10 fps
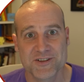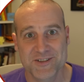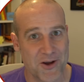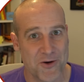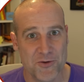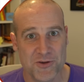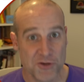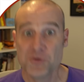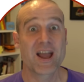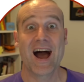So
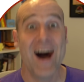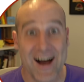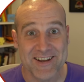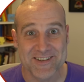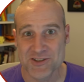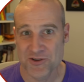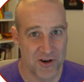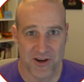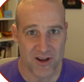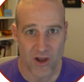you can't, you're
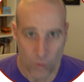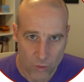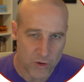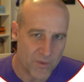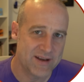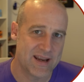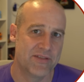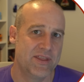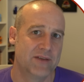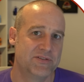not gonna go all the way
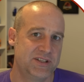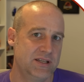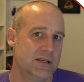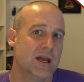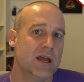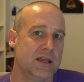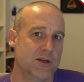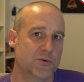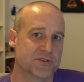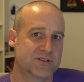down there for t
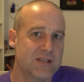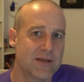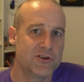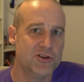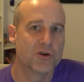equals seven,